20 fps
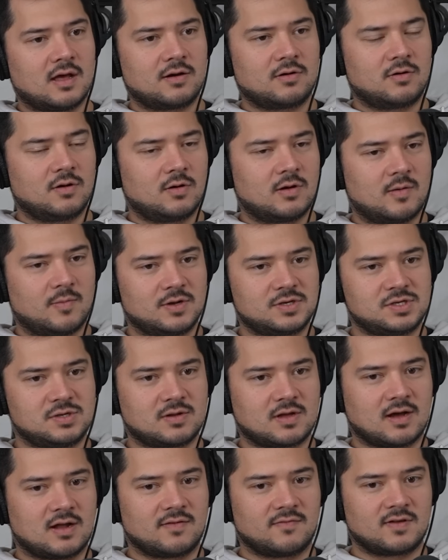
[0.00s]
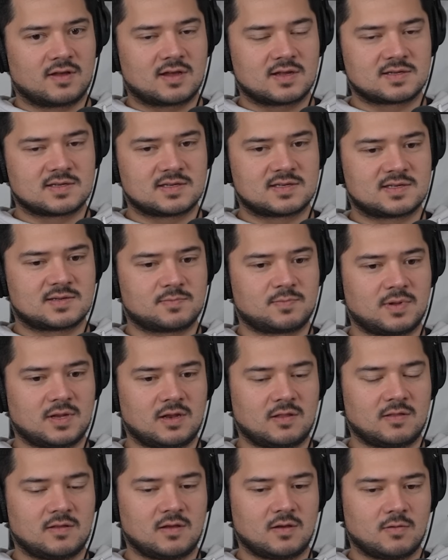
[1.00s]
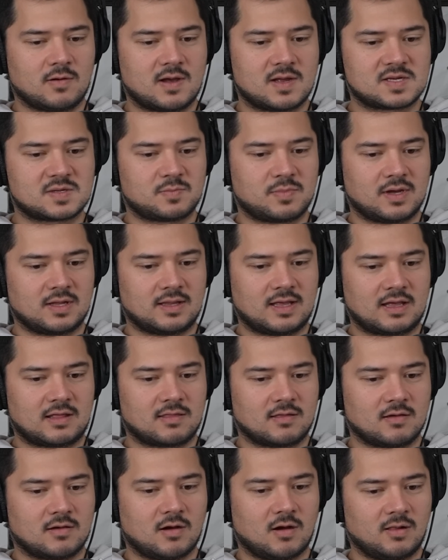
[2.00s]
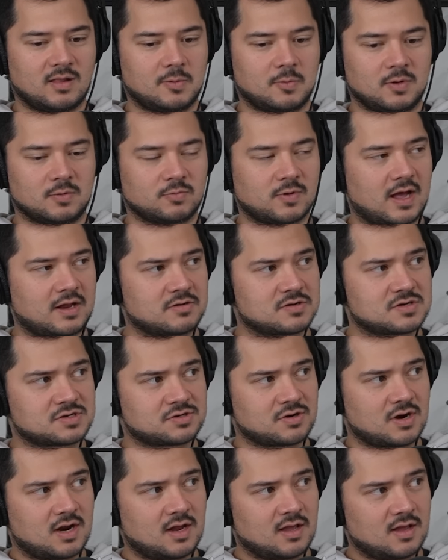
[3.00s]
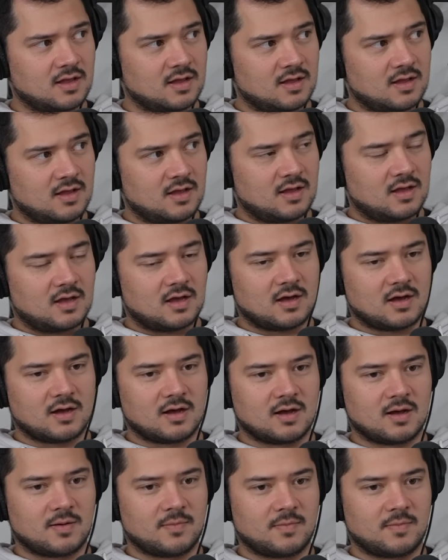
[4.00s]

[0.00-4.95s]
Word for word: I don't know how much you caught of it because it's been in the U.S., but like the Hollywood writers' oh, strike, yeah, yeah.